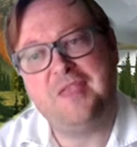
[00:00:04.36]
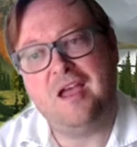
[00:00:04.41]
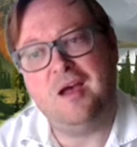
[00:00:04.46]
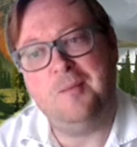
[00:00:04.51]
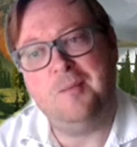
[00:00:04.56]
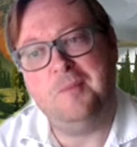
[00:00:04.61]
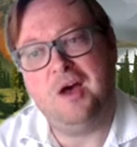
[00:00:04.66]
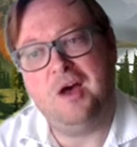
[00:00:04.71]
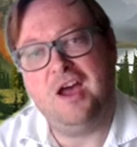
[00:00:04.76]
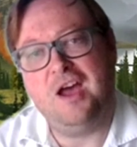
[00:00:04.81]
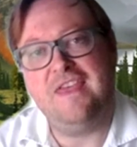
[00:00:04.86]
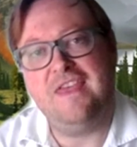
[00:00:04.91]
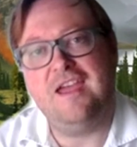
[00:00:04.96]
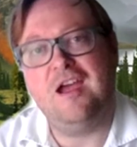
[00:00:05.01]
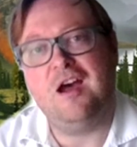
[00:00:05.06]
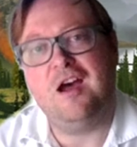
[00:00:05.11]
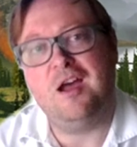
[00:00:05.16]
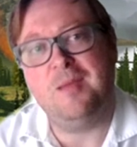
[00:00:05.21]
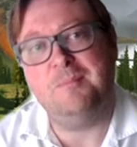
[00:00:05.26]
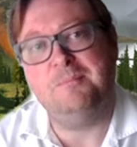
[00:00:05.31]
Um, hi there,
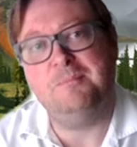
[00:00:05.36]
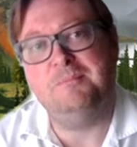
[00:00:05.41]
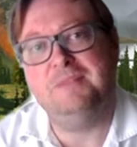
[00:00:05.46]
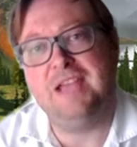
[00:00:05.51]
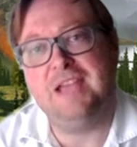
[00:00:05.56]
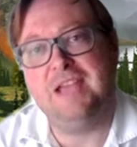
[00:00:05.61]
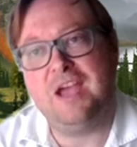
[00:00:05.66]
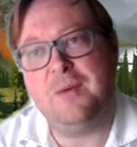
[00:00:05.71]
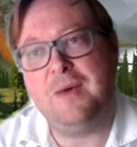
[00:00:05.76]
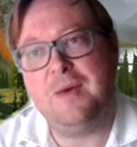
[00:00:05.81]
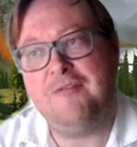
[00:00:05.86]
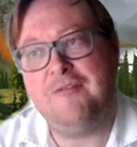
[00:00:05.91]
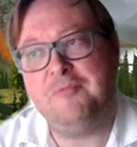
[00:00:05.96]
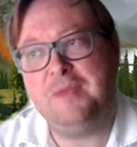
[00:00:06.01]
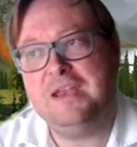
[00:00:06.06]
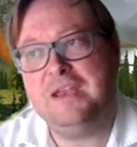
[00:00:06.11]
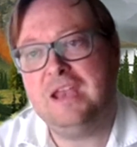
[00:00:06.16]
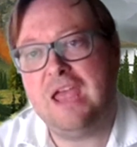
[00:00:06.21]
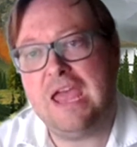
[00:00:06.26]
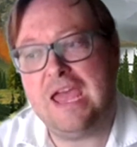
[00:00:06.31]
I'm Leo
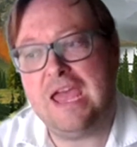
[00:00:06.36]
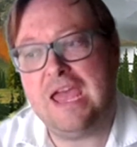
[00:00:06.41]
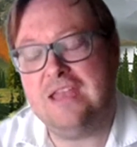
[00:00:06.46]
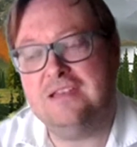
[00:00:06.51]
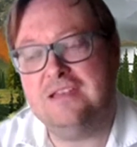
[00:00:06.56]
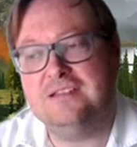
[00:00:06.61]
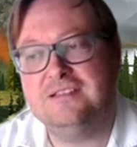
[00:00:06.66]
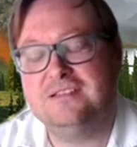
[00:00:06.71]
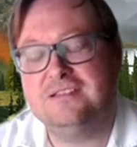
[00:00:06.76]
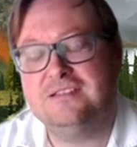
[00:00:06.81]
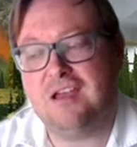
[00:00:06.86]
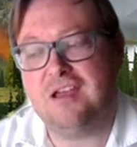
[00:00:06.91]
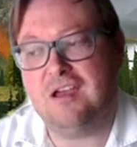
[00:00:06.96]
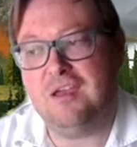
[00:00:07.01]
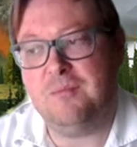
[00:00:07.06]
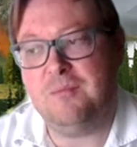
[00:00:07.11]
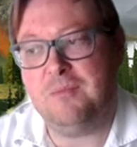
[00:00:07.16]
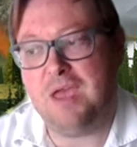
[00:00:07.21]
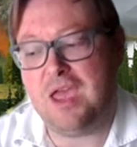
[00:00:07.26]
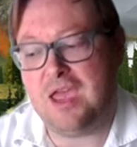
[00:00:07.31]
Havemann, and
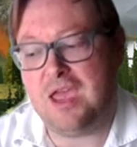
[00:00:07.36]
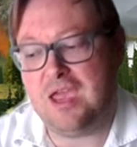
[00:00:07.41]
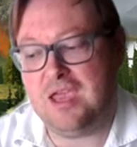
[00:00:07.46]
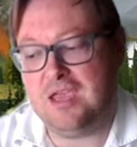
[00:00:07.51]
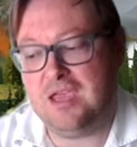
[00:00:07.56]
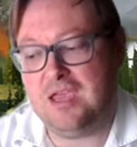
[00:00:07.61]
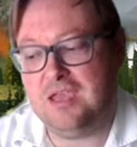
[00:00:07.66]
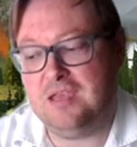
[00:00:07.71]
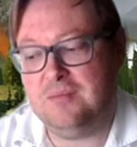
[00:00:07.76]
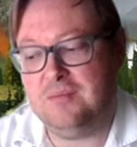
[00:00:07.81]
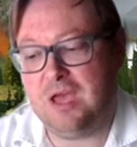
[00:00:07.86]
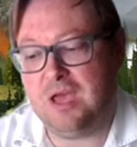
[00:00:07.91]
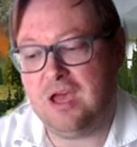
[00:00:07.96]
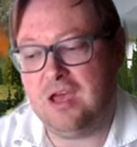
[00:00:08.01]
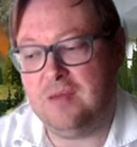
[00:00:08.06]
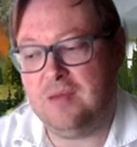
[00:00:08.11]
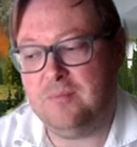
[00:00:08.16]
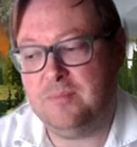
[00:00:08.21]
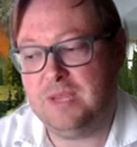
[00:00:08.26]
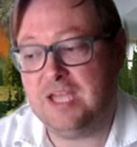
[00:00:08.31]
I'm a
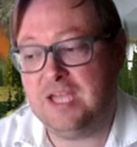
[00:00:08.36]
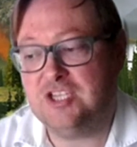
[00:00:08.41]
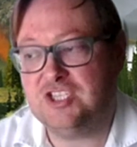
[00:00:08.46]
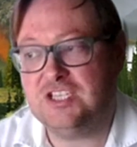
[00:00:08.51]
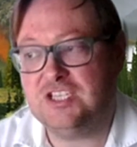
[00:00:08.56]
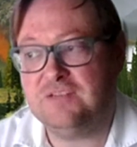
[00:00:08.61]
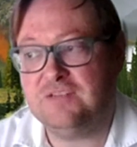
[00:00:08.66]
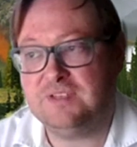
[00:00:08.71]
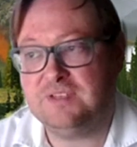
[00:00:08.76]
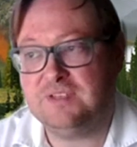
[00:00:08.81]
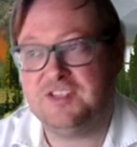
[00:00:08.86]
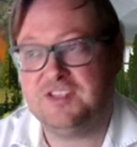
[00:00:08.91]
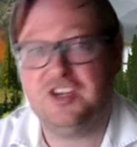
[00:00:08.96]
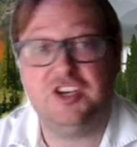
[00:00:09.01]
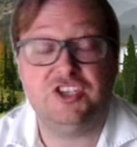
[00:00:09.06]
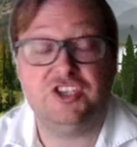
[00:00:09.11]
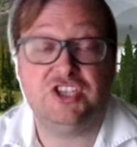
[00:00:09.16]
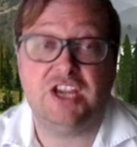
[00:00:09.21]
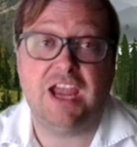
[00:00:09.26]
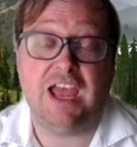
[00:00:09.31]
uh, PhD
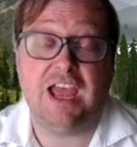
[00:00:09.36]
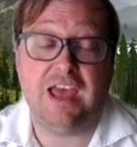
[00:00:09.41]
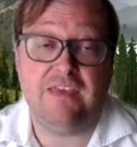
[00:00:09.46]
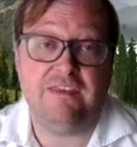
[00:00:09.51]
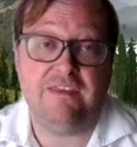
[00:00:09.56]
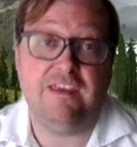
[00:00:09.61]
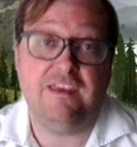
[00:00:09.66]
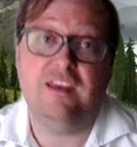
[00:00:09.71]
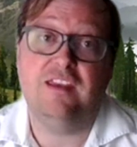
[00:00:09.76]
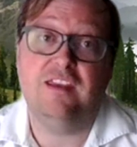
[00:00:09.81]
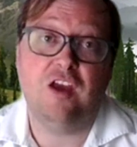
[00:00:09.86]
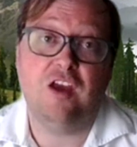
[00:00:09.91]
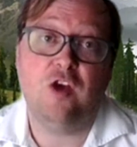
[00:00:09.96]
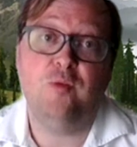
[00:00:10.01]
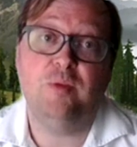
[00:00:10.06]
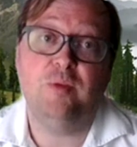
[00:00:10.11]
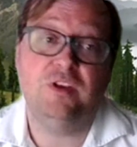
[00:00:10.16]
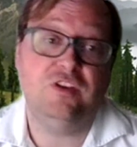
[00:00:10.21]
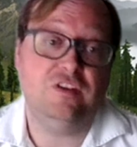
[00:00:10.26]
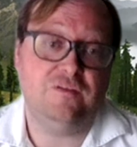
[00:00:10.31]
researcher at the
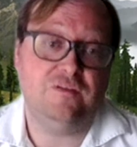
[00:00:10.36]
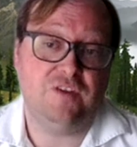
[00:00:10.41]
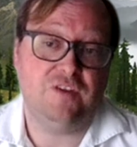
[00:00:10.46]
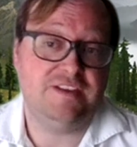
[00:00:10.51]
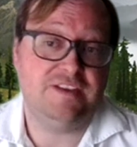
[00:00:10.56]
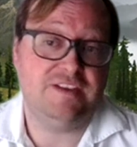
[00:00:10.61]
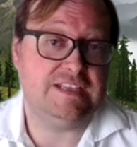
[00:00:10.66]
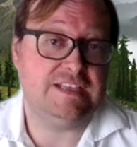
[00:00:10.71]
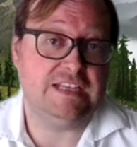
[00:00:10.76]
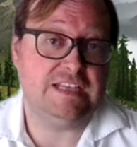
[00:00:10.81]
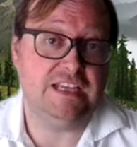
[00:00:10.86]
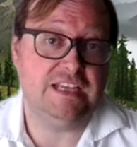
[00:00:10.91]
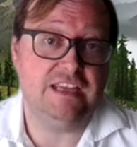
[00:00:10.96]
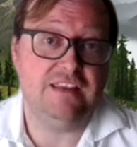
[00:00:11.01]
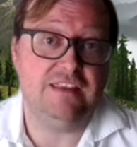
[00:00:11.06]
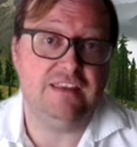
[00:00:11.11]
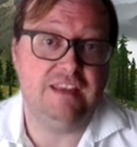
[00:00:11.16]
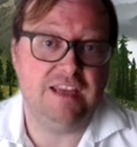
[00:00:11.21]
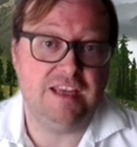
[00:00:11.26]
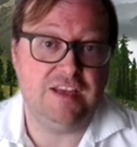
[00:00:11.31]
Open University
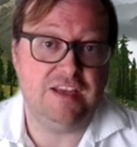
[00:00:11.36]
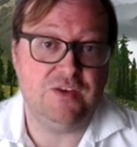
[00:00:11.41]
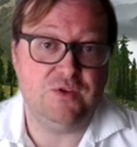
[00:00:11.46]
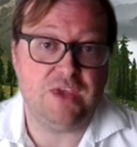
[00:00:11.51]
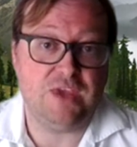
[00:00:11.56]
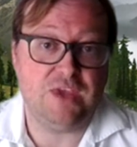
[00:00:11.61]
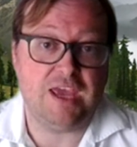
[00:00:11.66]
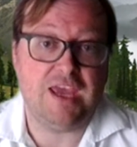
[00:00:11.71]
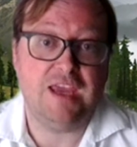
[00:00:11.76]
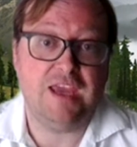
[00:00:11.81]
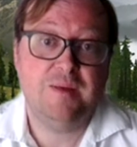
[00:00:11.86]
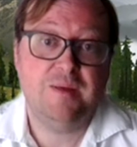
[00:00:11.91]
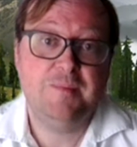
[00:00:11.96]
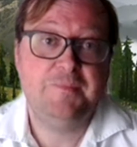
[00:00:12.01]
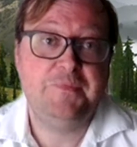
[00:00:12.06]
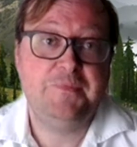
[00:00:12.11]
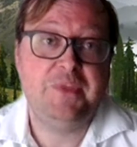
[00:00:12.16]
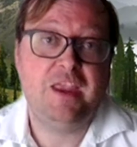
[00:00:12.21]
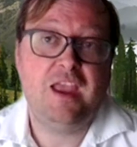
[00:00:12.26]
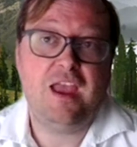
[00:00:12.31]
in the UK.
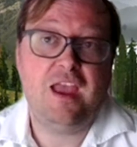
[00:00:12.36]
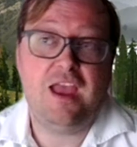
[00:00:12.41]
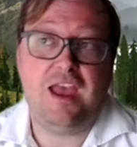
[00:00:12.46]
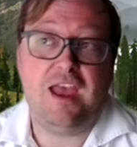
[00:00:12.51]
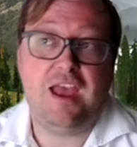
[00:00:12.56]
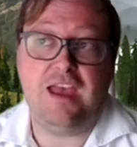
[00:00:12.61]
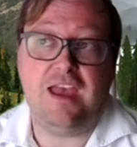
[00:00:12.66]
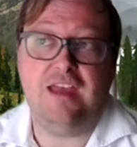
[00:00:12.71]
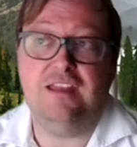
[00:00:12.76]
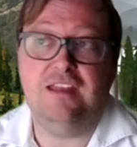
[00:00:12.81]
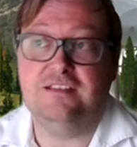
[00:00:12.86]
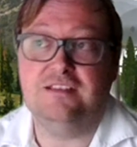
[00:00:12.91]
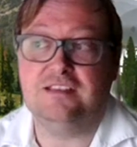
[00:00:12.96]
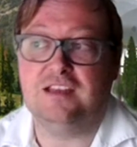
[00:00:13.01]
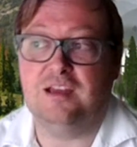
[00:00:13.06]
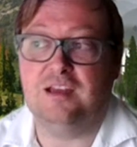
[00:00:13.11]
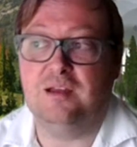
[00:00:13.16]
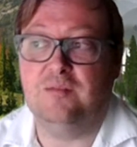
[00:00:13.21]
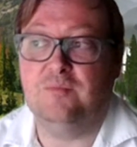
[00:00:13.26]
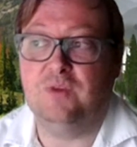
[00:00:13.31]
And
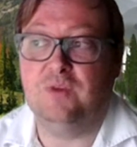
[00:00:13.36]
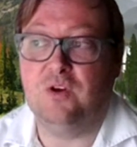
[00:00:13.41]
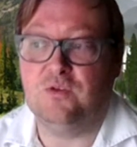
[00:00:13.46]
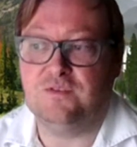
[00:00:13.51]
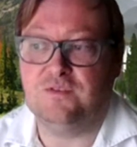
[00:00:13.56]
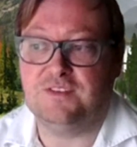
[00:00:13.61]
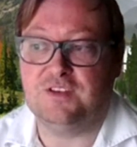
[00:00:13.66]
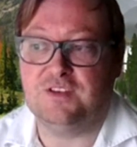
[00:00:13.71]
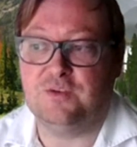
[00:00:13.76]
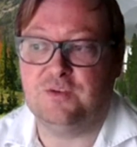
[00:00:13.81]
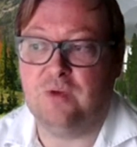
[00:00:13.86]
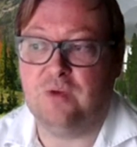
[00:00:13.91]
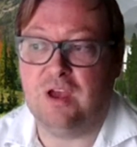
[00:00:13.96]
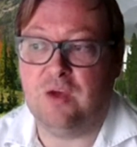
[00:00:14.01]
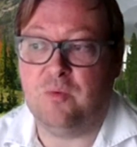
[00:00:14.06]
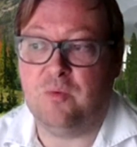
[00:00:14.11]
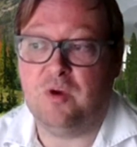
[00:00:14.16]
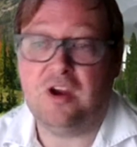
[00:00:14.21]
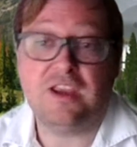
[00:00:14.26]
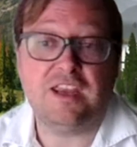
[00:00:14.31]
I'm also
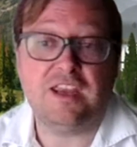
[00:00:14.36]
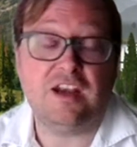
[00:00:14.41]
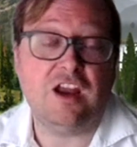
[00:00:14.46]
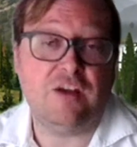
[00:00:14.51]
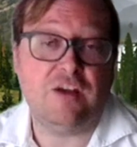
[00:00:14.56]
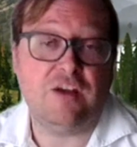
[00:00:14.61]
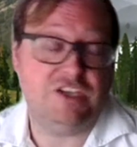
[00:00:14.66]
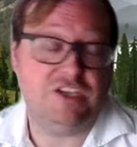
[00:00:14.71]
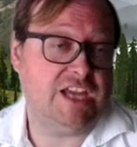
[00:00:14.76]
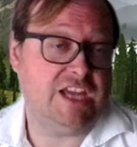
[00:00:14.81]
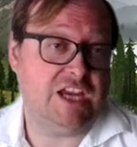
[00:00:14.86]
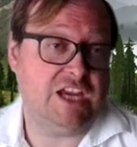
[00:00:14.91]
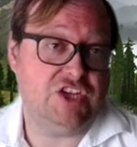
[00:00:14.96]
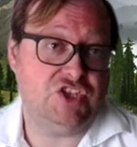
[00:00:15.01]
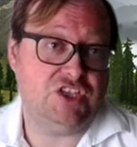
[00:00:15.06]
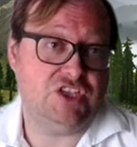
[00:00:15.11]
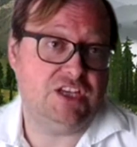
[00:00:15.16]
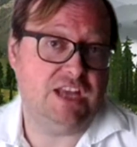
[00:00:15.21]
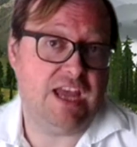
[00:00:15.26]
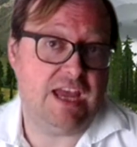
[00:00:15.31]
uh, work in higher
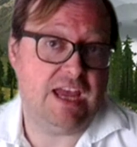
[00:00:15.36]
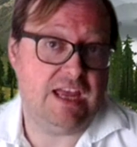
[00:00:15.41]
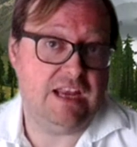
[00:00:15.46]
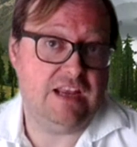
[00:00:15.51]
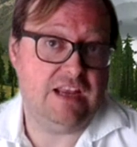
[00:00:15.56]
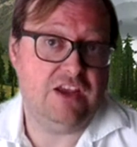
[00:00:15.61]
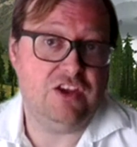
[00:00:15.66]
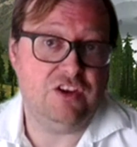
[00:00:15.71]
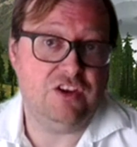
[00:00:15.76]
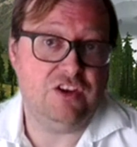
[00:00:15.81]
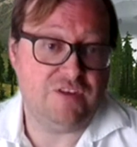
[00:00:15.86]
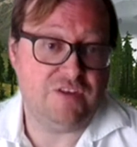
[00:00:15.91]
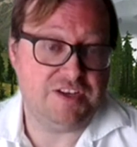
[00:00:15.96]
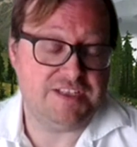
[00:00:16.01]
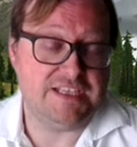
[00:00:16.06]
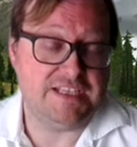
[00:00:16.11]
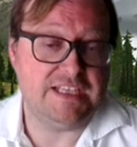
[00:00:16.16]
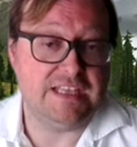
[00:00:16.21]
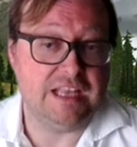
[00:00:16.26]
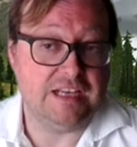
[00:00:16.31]
education at a
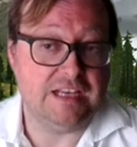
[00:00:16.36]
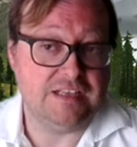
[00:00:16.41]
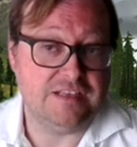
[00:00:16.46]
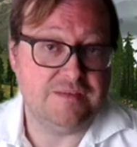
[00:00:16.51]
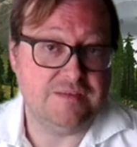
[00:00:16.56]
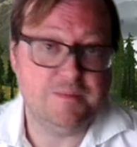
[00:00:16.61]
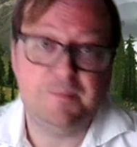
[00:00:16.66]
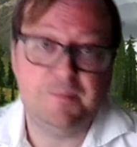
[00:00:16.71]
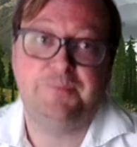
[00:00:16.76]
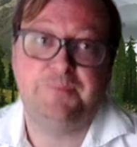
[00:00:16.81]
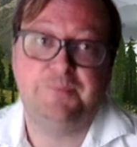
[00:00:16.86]
university in London.